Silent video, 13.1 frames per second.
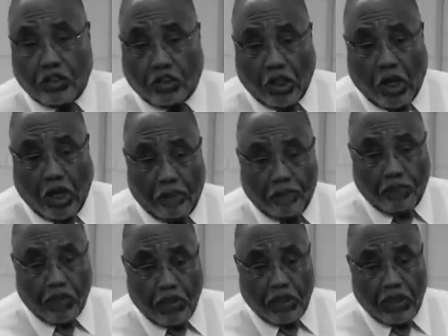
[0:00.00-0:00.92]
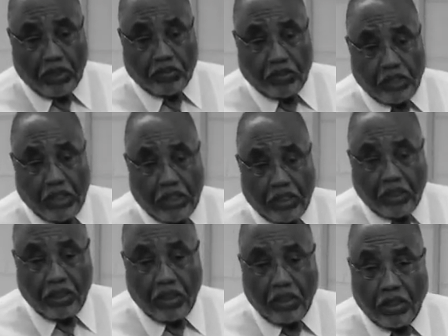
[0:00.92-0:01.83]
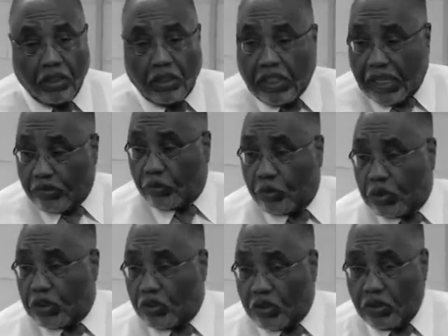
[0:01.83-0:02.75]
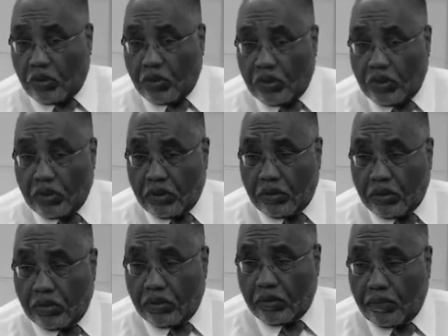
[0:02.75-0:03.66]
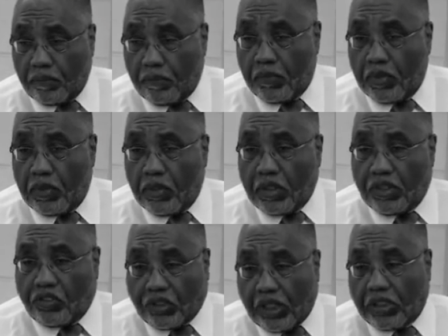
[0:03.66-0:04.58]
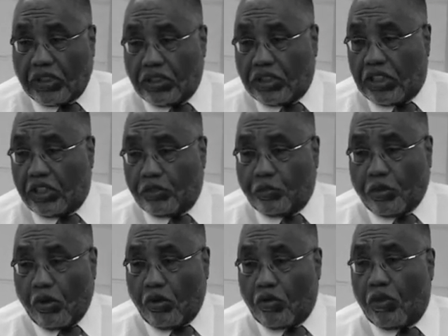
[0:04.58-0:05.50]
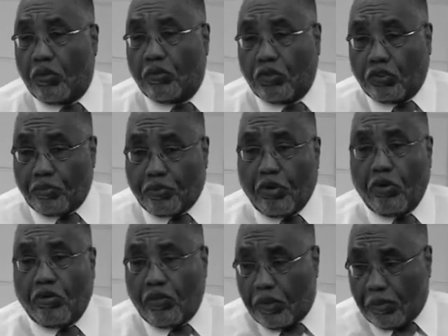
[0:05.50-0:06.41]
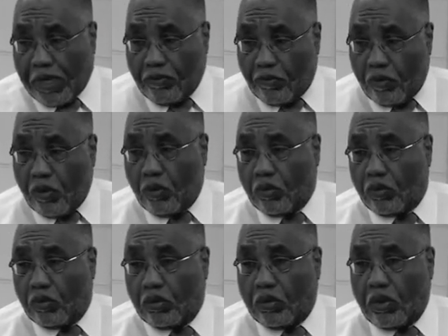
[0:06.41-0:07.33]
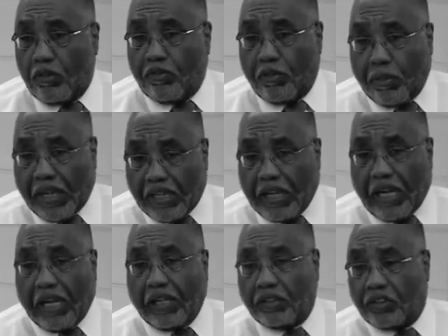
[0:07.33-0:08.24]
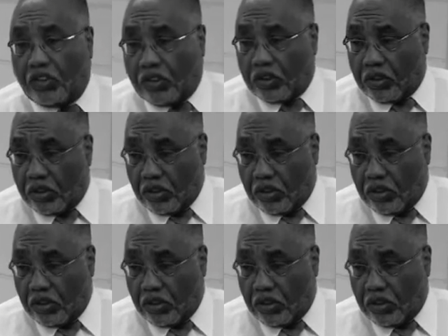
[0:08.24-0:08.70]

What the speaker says: a job the next day. That's what he's doing. The Second Chance program was a program I wrote for my college